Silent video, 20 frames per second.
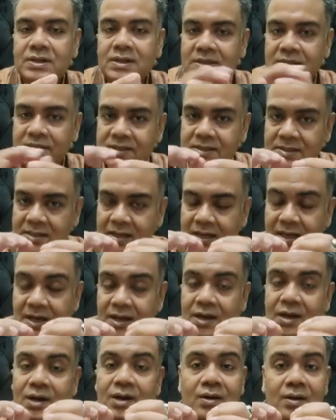This is a
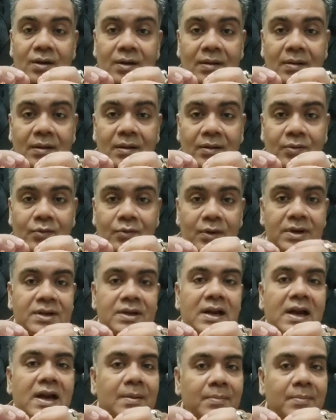
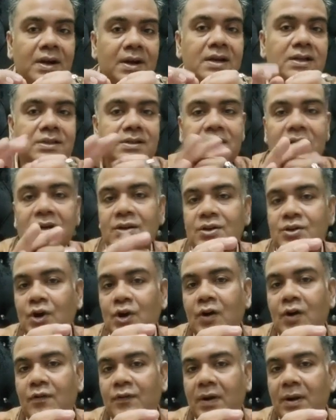29 minutes
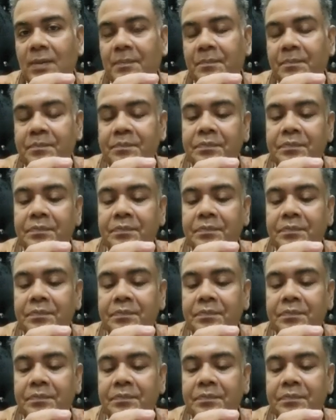short film.